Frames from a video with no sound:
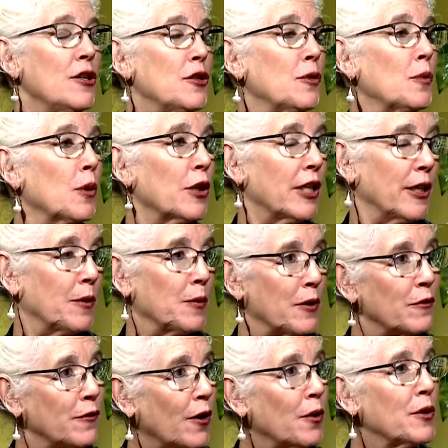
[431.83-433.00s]
to working with
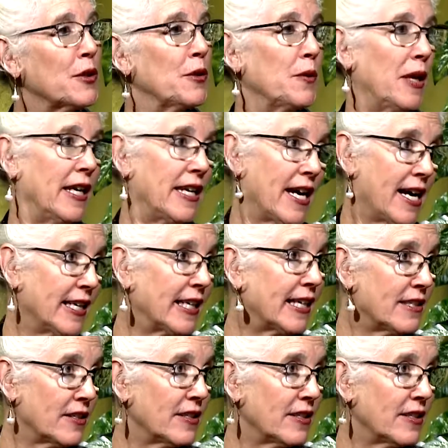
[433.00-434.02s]
folks who cannot get